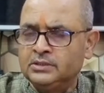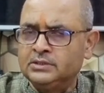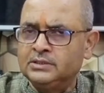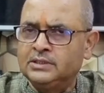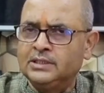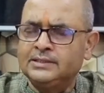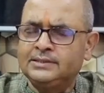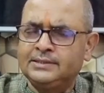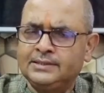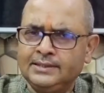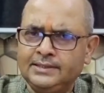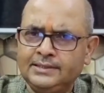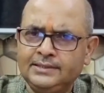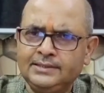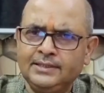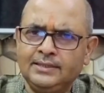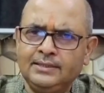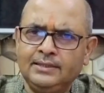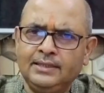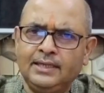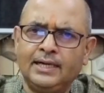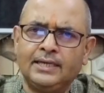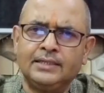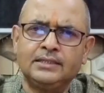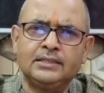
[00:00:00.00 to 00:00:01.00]
The
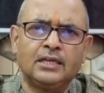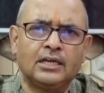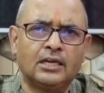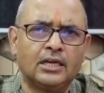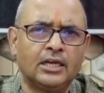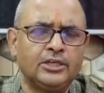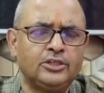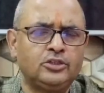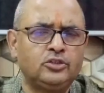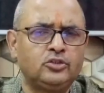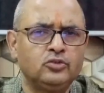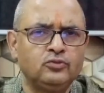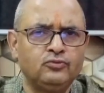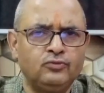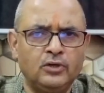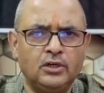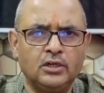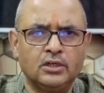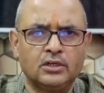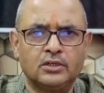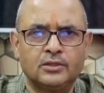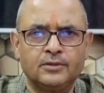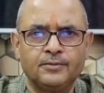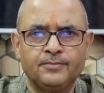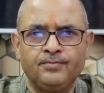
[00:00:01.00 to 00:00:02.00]
citizen had the right to
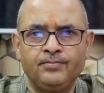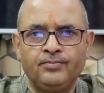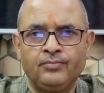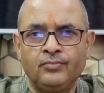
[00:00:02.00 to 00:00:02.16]
work.